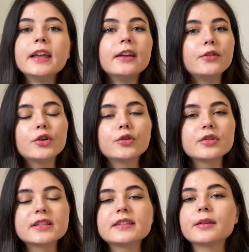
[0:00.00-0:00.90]
If you're
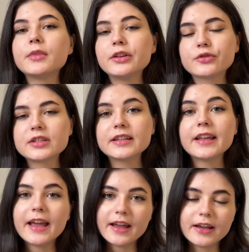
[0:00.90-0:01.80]
using some interesting
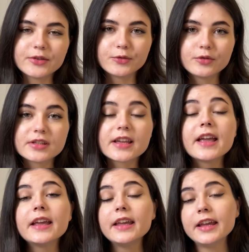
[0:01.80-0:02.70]
AI tools
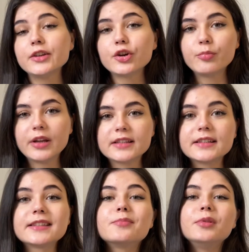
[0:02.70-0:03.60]
in your
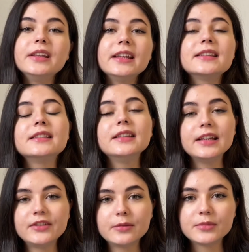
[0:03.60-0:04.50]
business, please
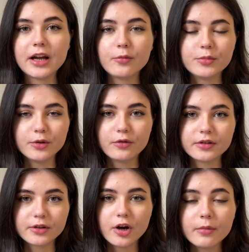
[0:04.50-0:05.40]
leave them down below in the
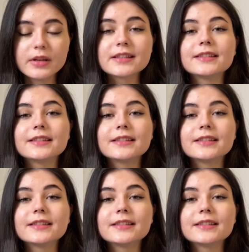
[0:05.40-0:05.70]
comments.